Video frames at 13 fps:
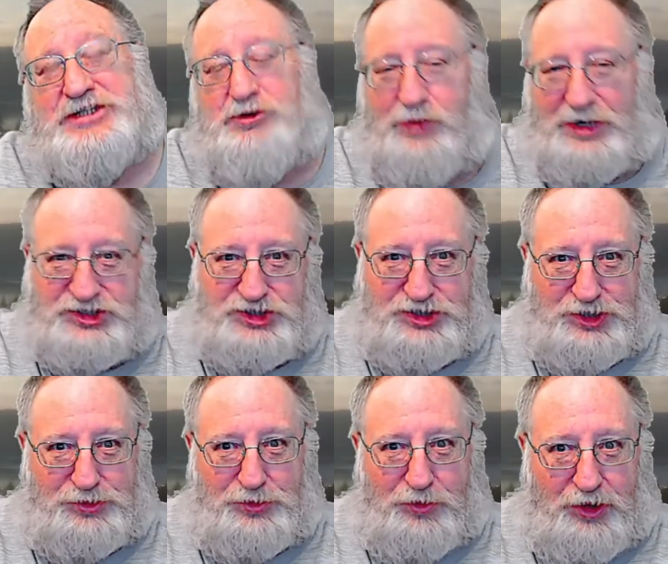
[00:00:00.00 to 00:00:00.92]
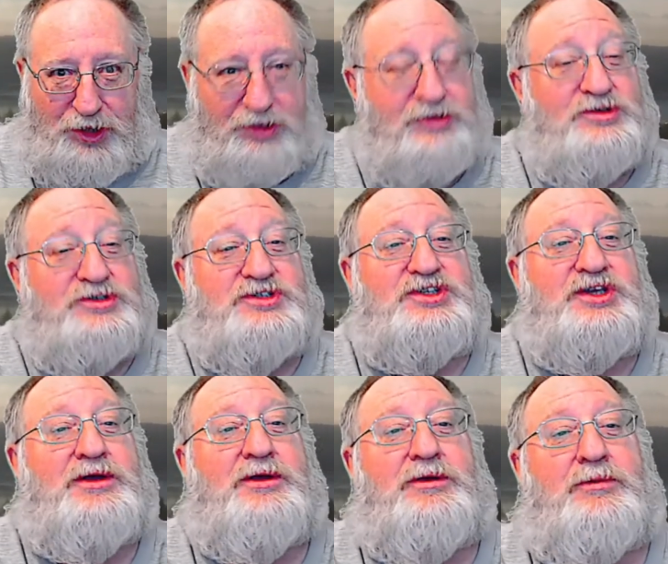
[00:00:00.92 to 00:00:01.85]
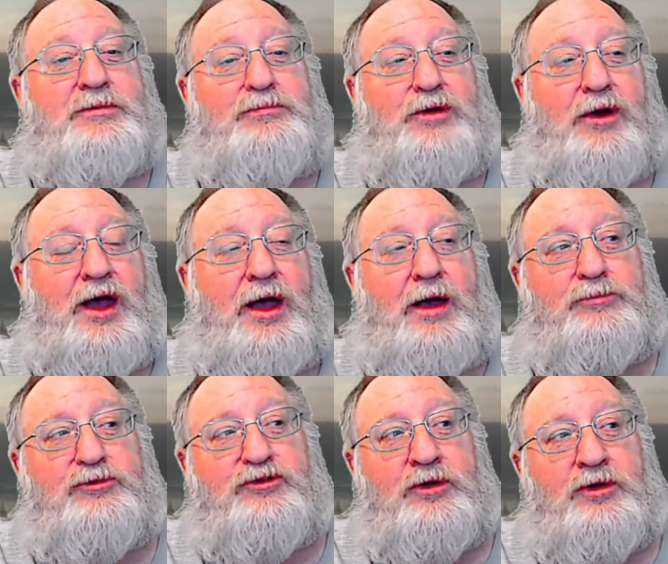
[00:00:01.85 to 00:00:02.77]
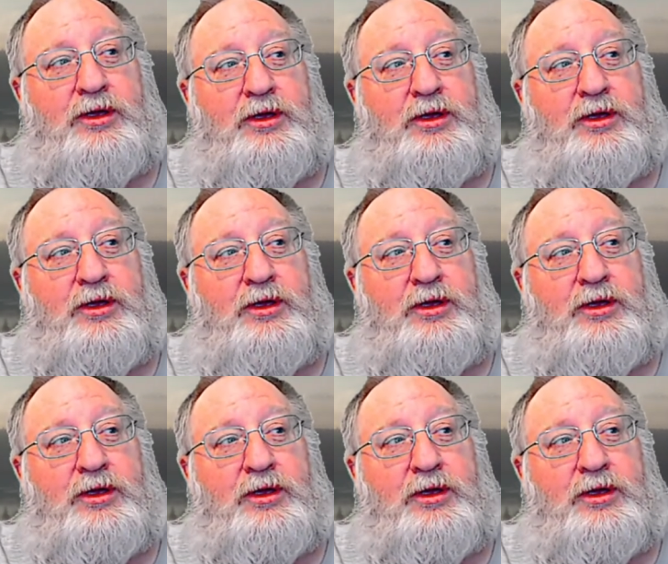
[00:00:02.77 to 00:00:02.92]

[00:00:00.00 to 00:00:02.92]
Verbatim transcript: questioning things, perhaps